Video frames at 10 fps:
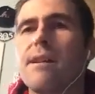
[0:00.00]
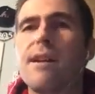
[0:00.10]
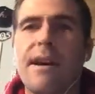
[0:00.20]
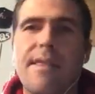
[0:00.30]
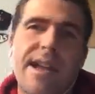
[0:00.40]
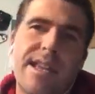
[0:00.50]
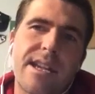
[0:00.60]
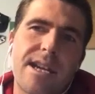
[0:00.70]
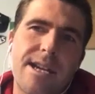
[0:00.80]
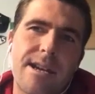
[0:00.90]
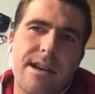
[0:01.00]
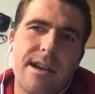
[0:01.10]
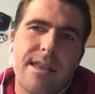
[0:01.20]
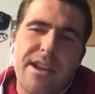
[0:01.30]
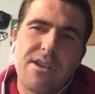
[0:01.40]
on that
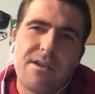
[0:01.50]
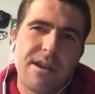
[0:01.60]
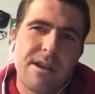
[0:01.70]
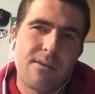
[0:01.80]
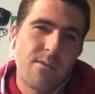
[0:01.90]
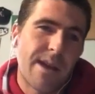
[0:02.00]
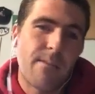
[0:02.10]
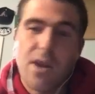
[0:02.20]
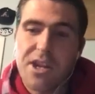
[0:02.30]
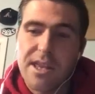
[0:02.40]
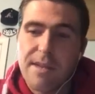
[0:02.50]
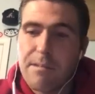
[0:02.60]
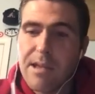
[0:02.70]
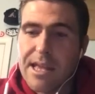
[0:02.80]
show, or when I'm watching them play.